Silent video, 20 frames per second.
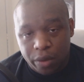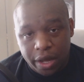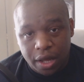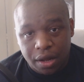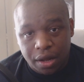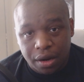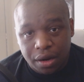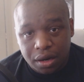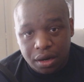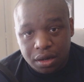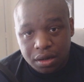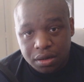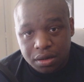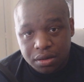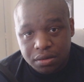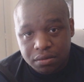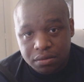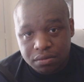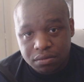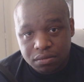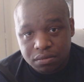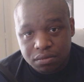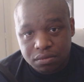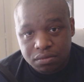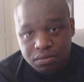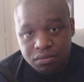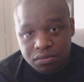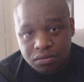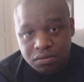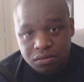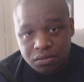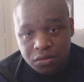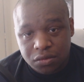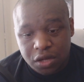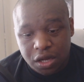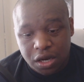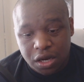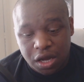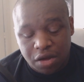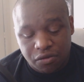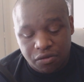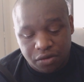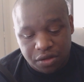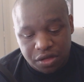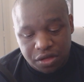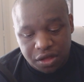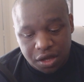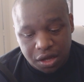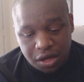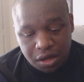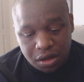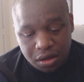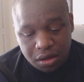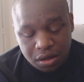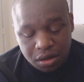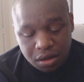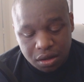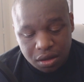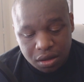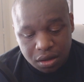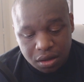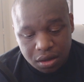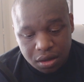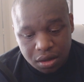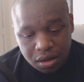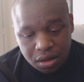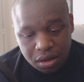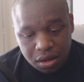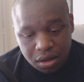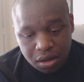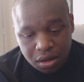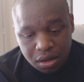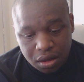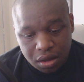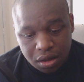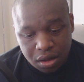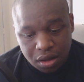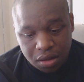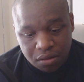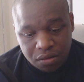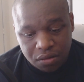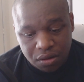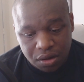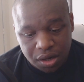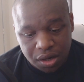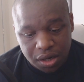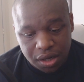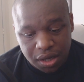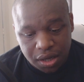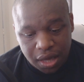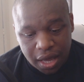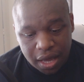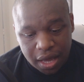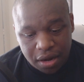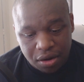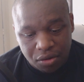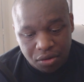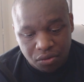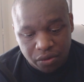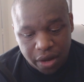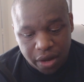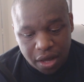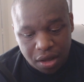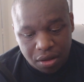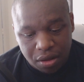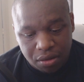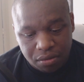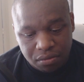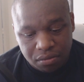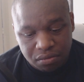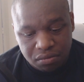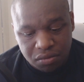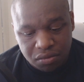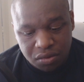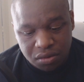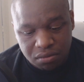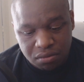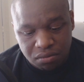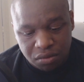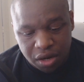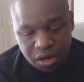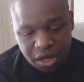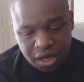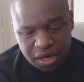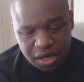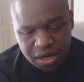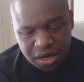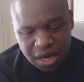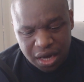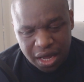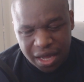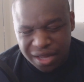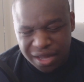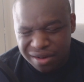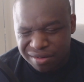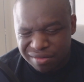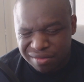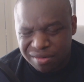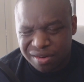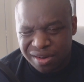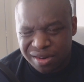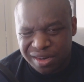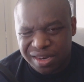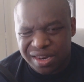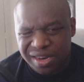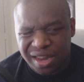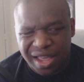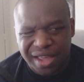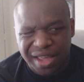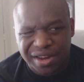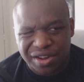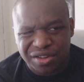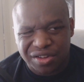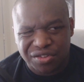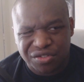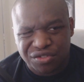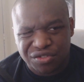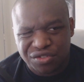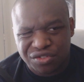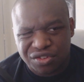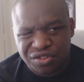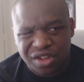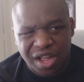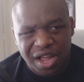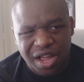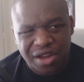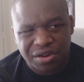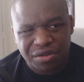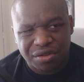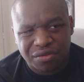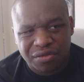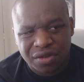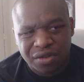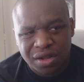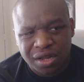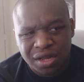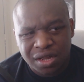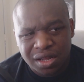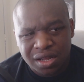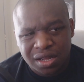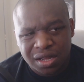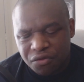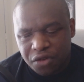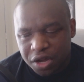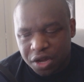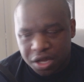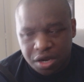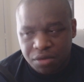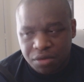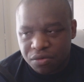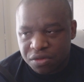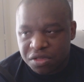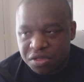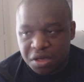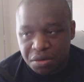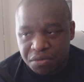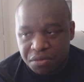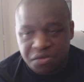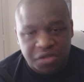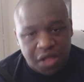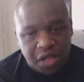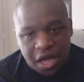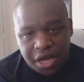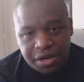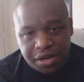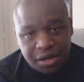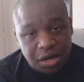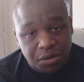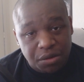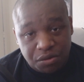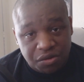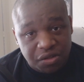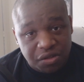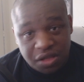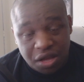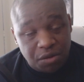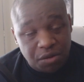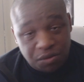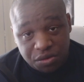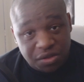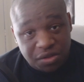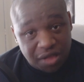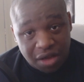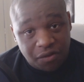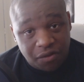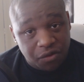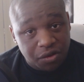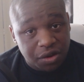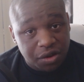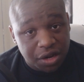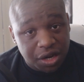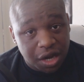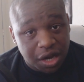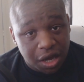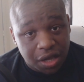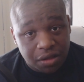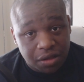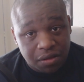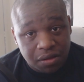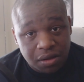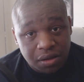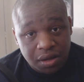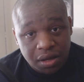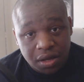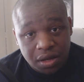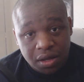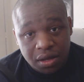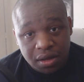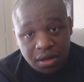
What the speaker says: well and everything until it got around late night-ish kind of. No, fuck it. It was night. It was definitely night.